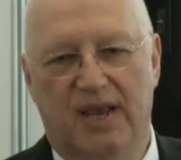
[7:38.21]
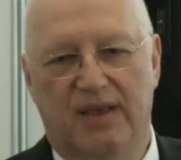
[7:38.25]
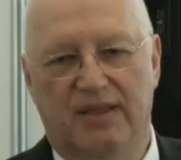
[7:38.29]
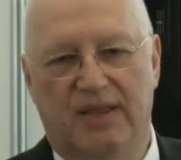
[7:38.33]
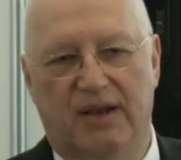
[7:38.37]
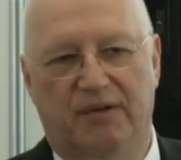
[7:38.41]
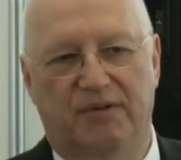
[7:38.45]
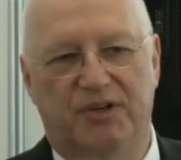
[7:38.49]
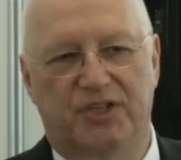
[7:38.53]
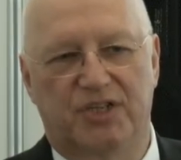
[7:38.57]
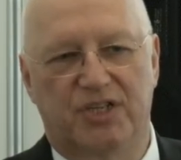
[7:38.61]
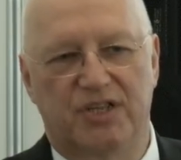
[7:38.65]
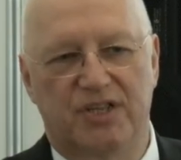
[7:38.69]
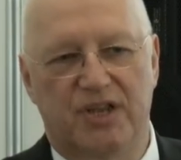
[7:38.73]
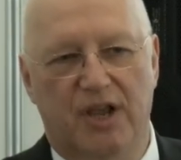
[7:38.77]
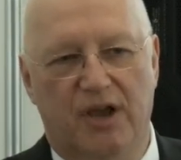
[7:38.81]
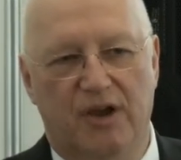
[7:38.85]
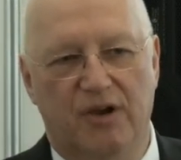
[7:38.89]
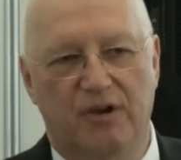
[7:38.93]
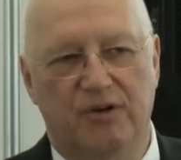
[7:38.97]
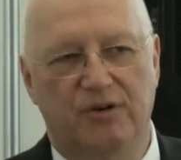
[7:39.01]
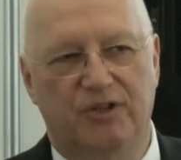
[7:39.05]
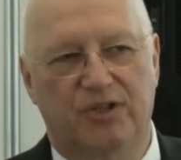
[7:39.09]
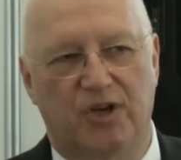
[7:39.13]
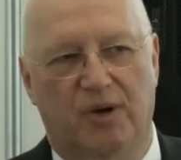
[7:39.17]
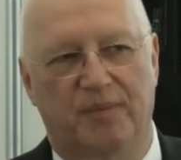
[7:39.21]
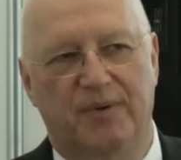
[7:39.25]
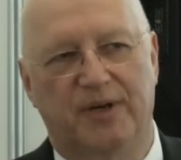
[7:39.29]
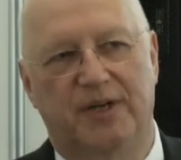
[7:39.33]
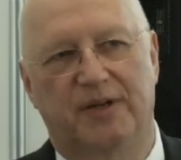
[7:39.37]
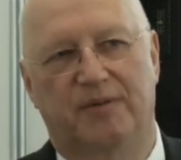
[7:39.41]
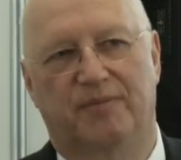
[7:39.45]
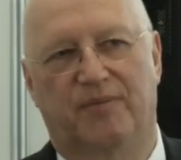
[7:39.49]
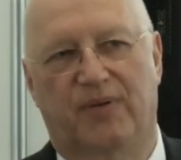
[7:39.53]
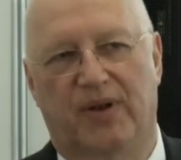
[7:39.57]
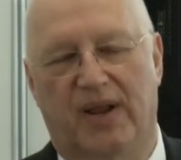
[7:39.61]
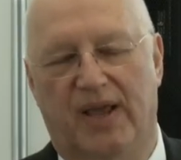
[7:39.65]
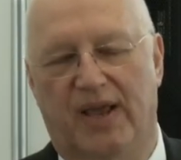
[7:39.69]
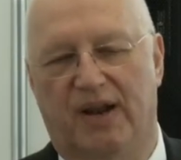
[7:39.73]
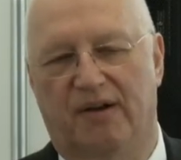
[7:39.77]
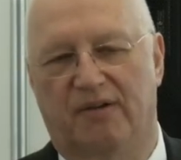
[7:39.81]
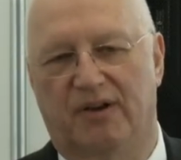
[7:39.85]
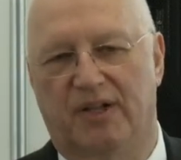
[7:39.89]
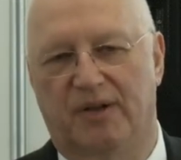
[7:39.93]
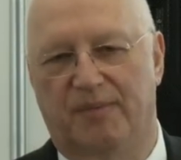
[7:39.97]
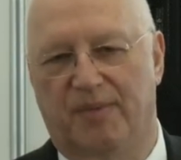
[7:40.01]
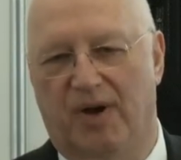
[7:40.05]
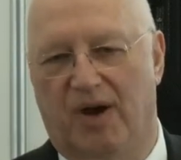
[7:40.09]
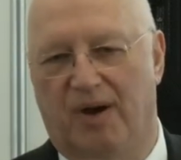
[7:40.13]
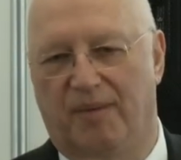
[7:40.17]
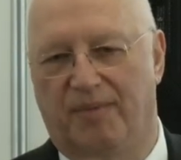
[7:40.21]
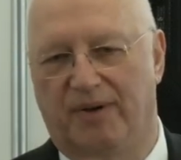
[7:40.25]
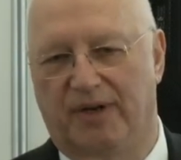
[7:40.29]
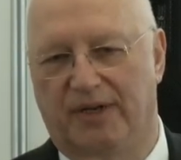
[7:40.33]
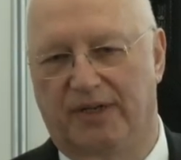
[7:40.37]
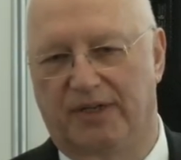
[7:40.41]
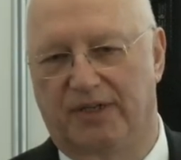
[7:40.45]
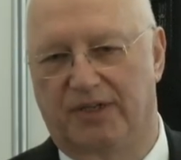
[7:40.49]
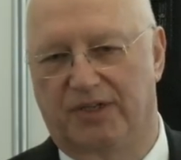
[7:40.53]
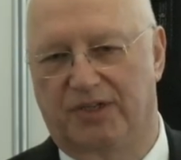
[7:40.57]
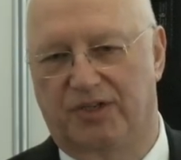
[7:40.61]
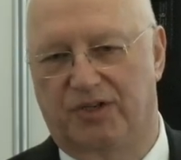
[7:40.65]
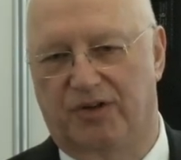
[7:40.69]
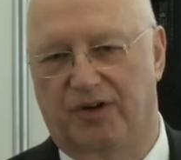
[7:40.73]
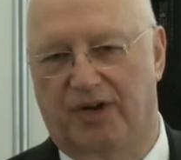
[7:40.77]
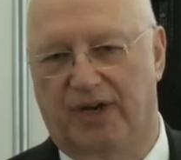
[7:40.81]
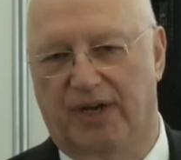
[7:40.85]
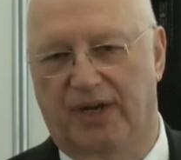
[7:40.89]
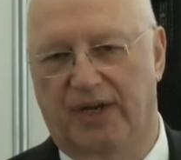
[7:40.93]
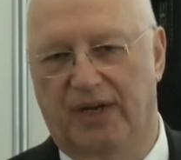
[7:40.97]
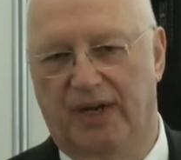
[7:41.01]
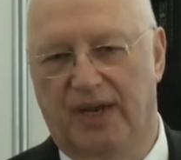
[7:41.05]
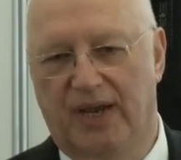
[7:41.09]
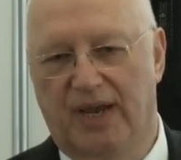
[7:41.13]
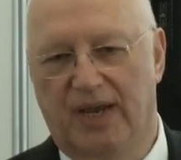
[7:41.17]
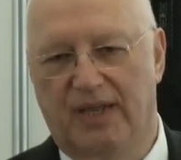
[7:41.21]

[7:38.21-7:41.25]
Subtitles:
There is no dominant player in the marble industry.